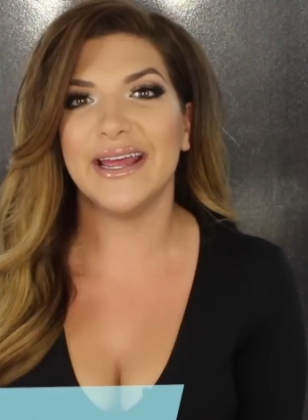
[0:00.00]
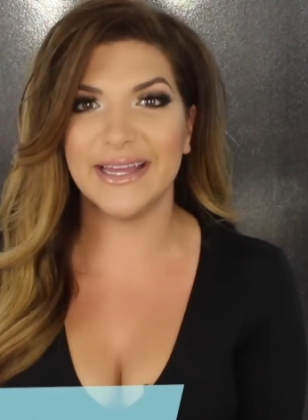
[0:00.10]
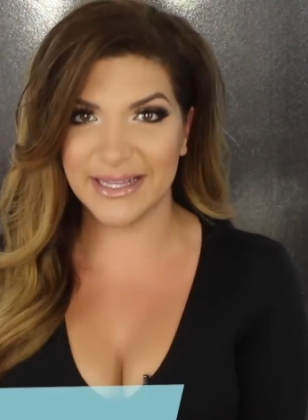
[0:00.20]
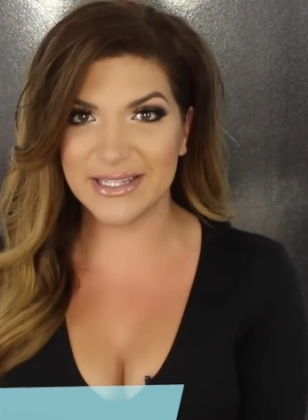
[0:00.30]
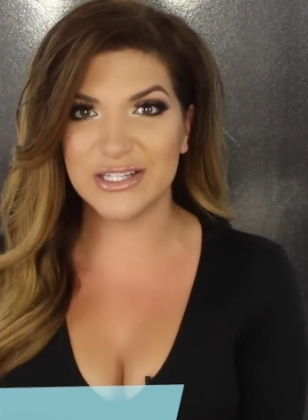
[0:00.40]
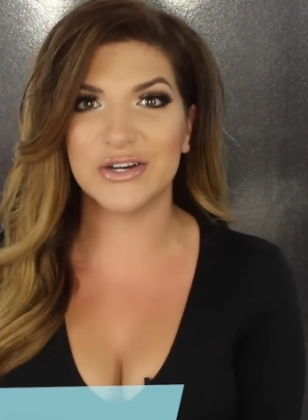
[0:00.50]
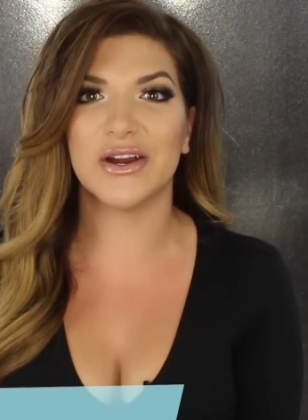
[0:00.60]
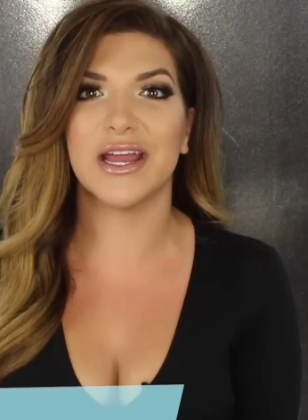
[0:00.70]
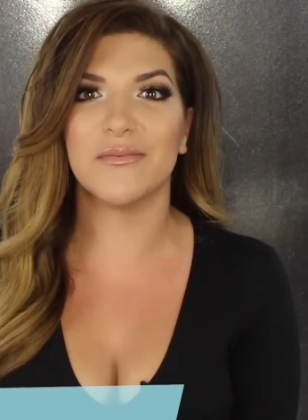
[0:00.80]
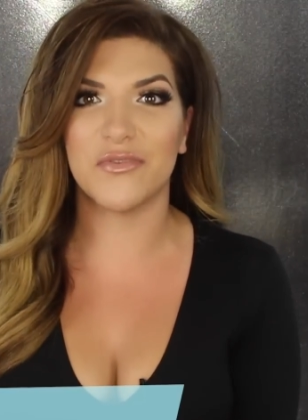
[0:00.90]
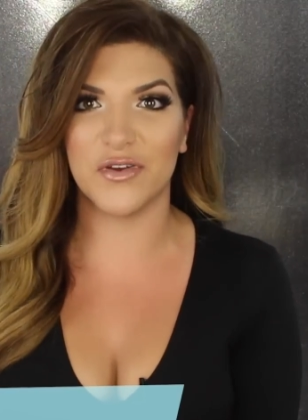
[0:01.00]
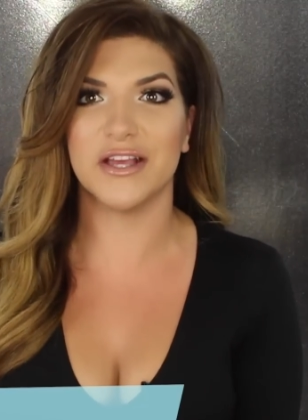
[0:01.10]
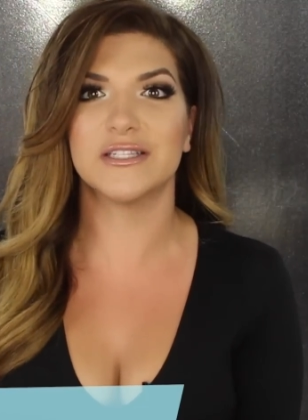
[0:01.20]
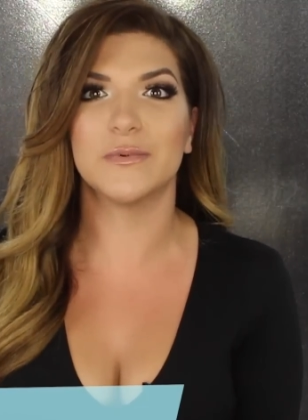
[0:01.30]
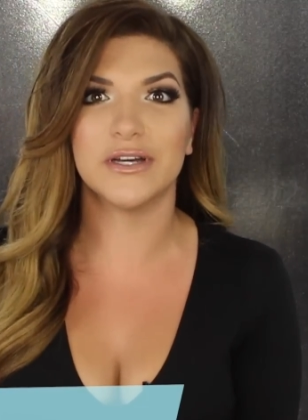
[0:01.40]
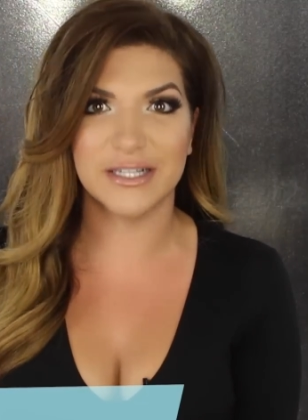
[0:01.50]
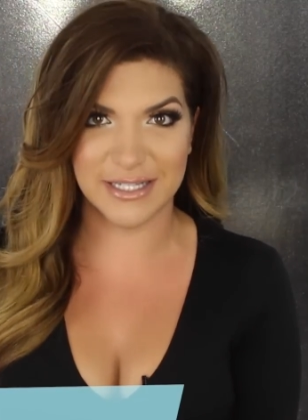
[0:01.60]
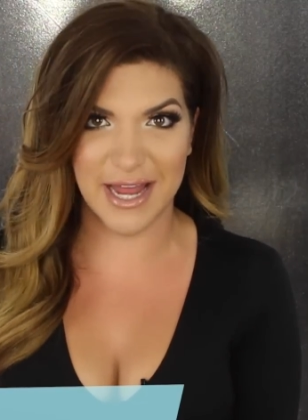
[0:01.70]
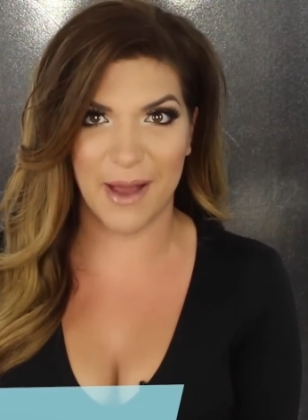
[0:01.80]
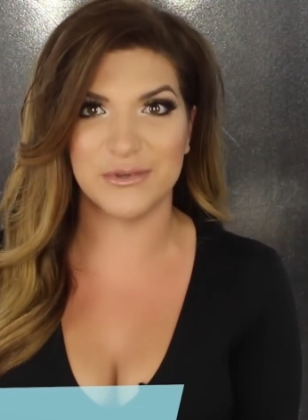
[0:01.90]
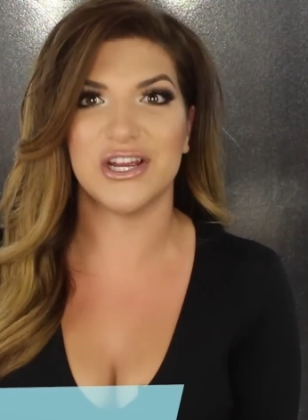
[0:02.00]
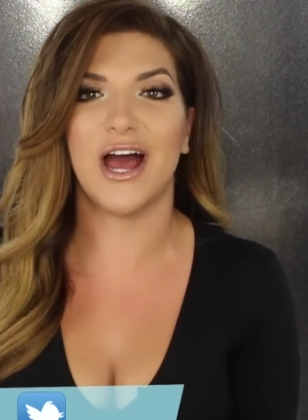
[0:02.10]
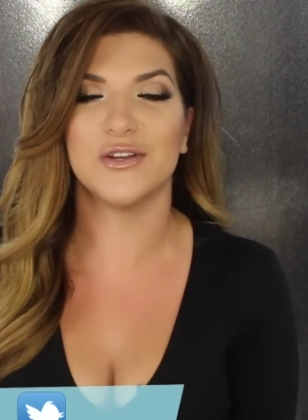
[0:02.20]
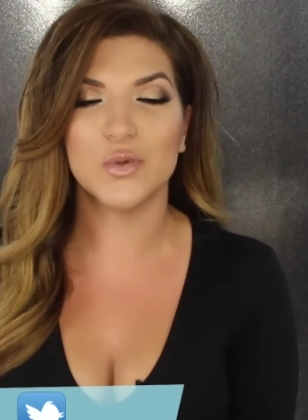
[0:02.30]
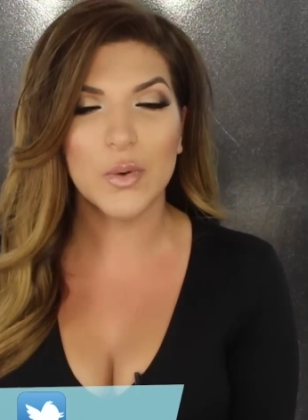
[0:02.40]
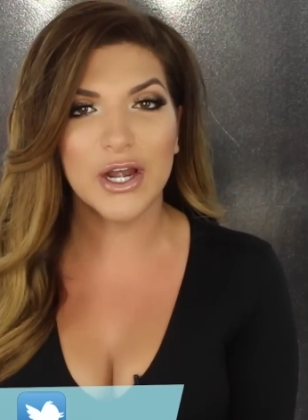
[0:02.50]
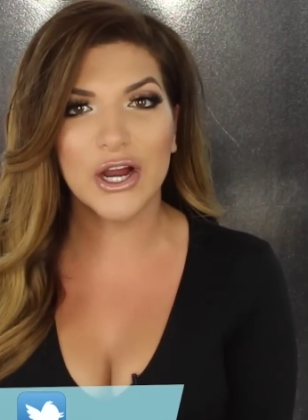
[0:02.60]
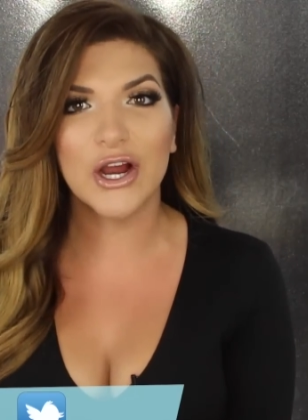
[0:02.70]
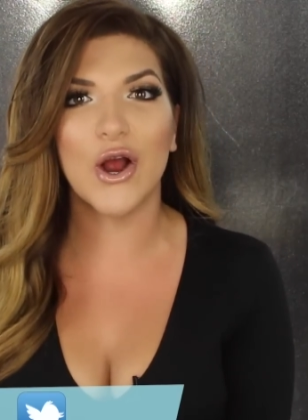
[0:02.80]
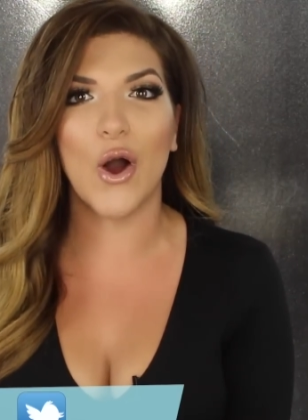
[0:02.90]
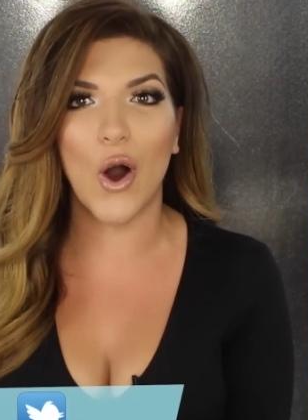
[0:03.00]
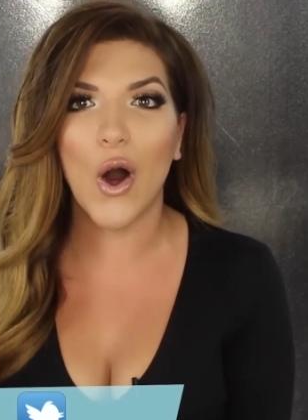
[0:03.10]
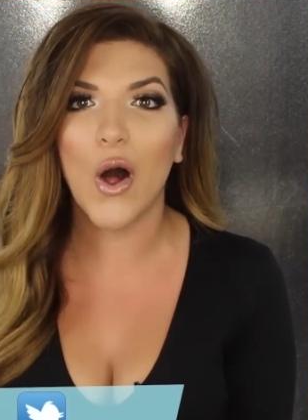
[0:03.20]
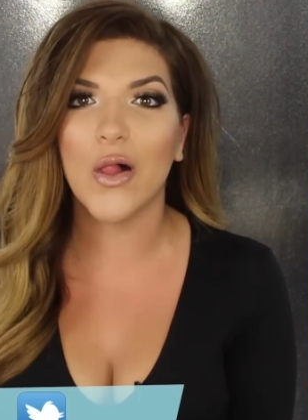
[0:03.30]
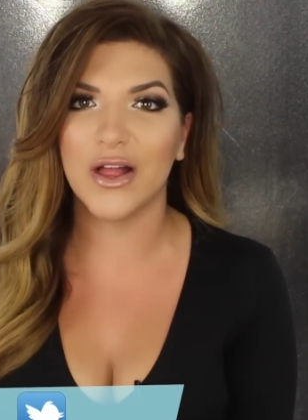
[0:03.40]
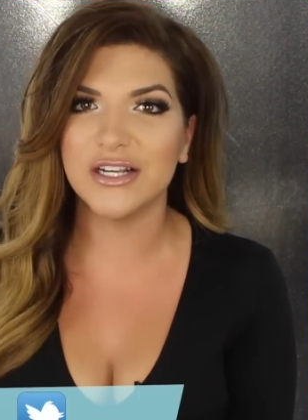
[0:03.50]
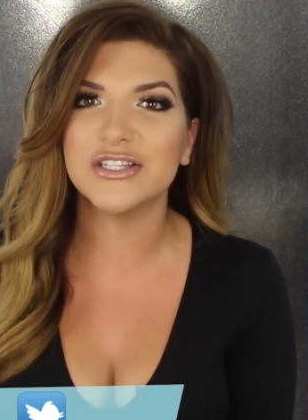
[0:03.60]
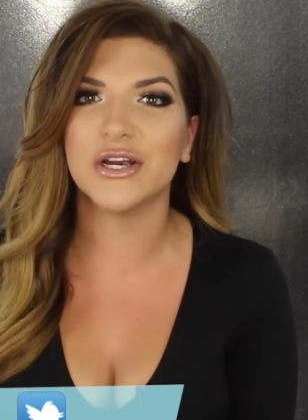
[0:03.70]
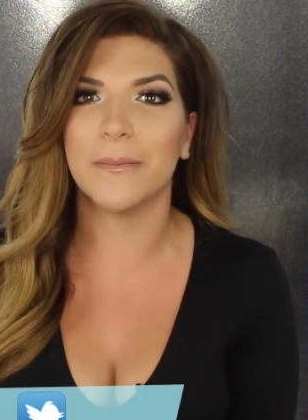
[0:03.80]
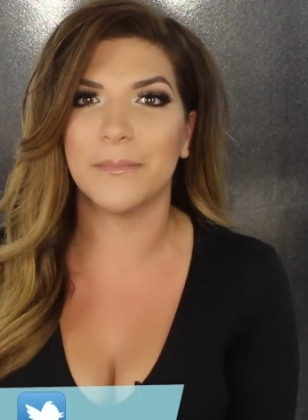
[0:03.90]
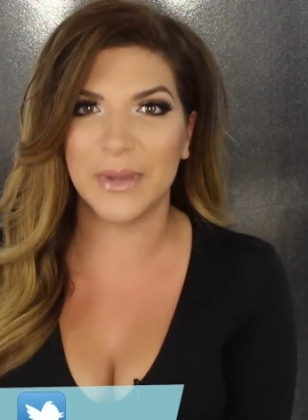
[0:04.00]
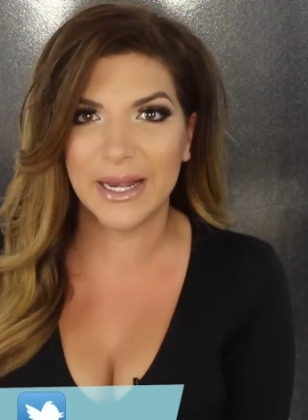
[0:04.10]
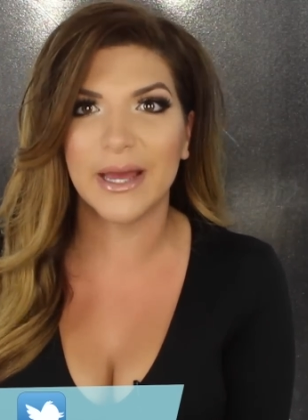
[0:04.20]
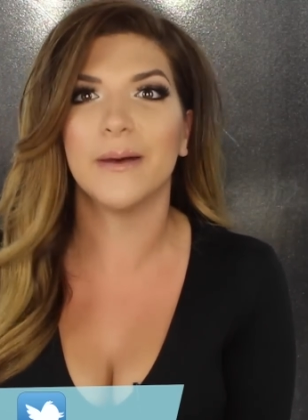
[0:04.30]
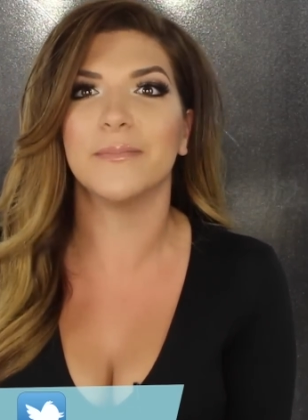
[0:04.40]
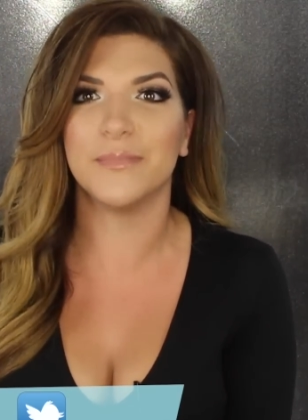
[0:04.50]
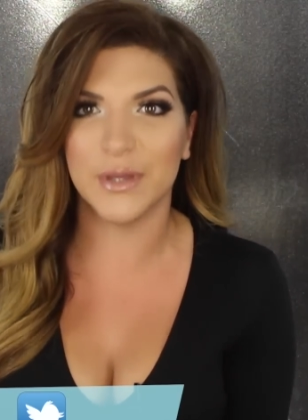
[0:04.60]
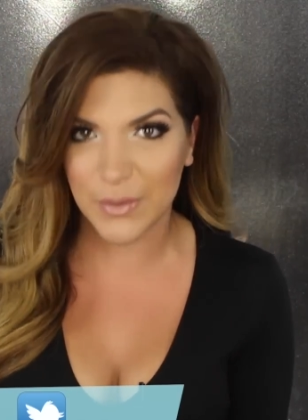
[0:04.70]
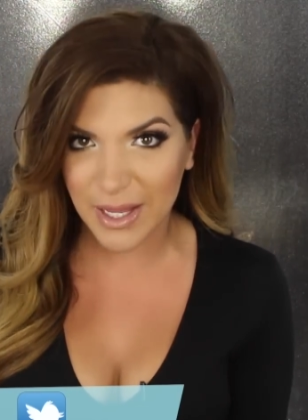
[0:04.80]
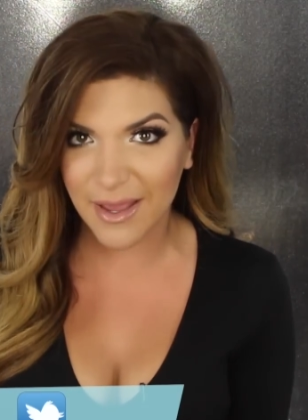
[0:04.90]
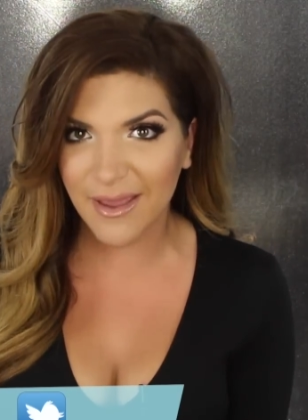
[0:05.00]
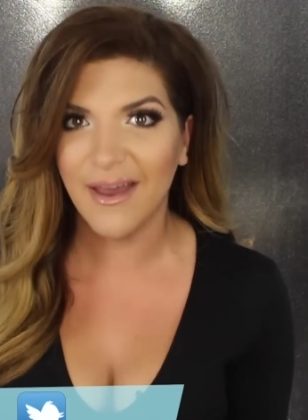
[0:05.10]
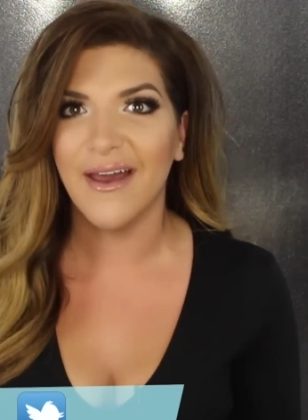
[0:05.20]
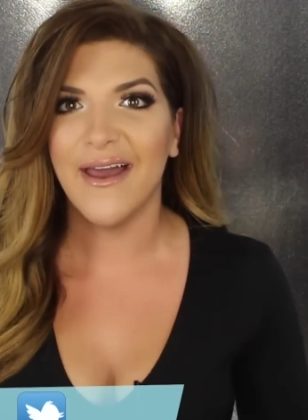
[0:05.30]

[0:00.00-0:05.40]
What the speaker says: Instagram, Facebook, Snapchat, Twitter, all under Beta Beauty.